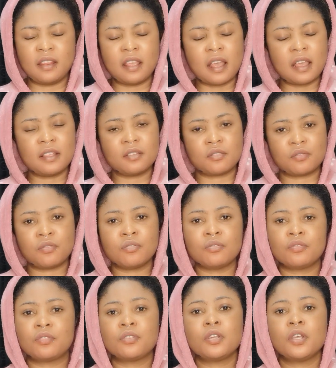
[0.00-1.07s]
Yeah, it's
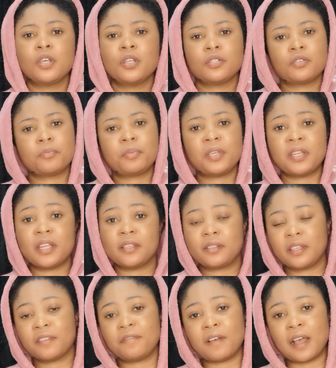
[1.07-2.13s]
good to be in a
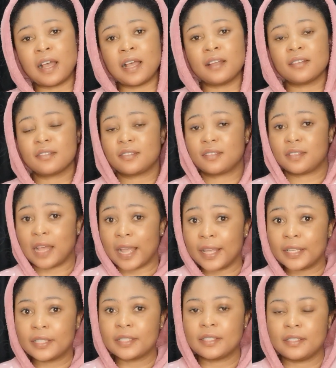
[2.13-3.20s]
safer
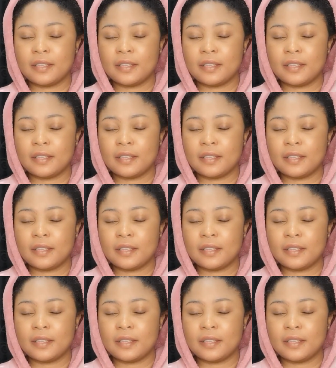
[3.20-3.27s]
side.